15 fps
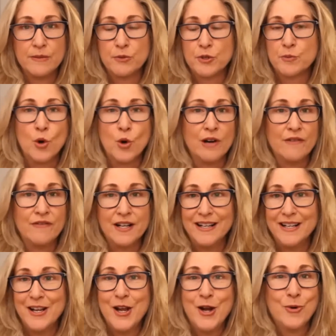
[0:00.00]
It was more of
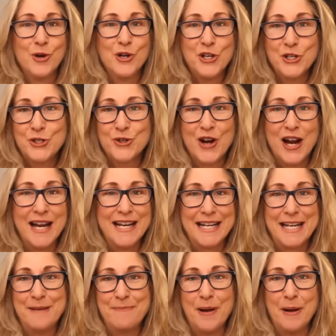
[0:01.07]
we're just trying to
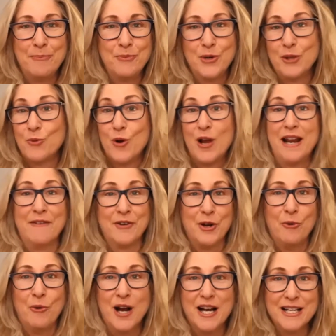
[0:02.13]
keep up with whatever
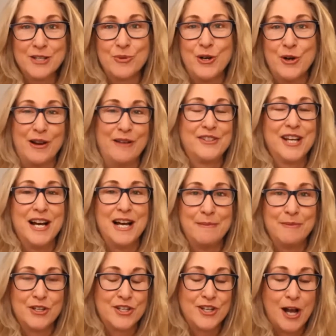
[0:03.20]
it was. We don't have time
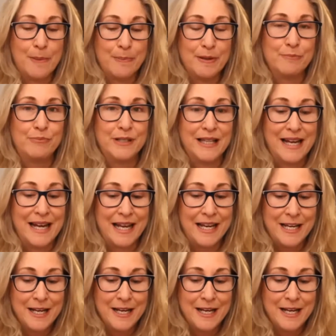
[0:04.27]
to stop and plan.